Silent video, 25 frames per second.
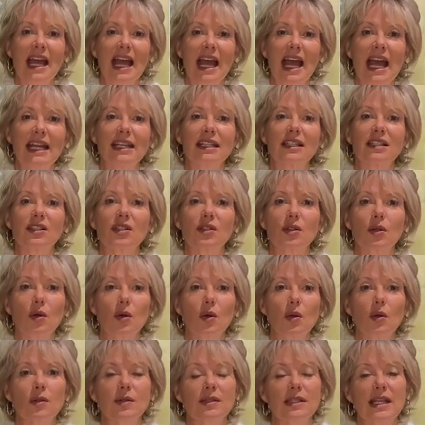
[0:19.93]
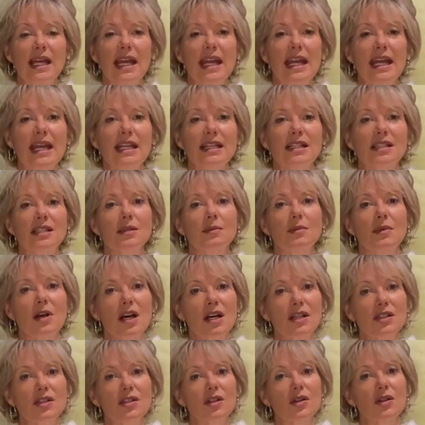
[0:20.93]
and it's called a
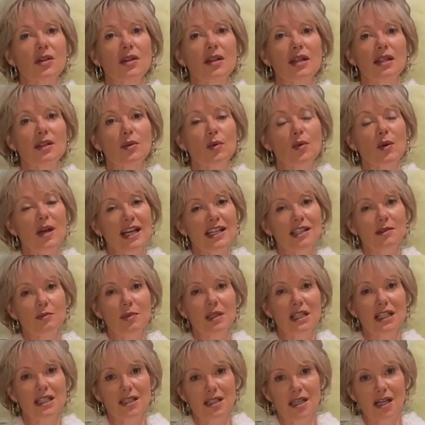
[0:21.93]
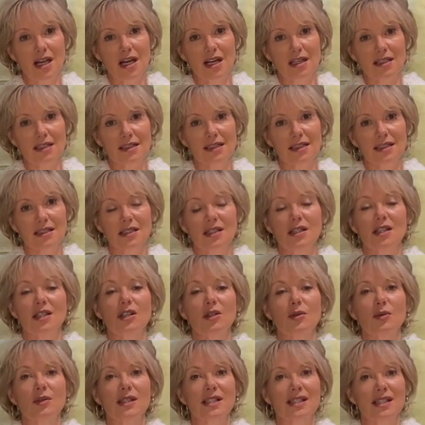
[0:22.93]
tomato and white bean tartlet
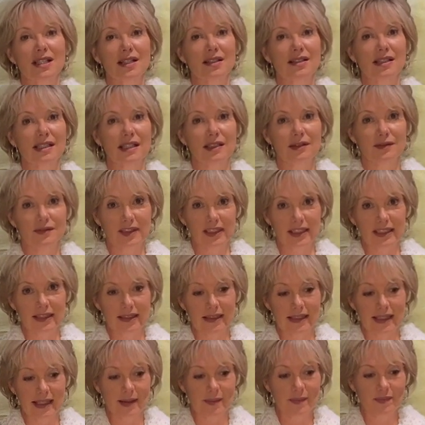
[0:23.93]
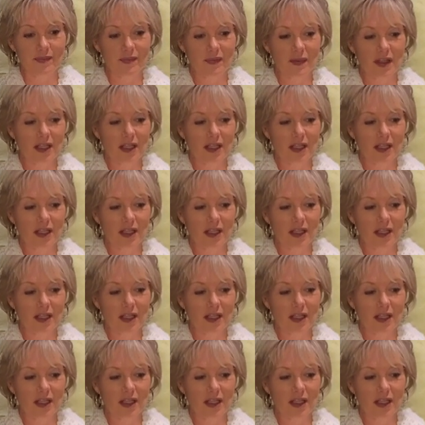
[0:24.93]
with salsa verde.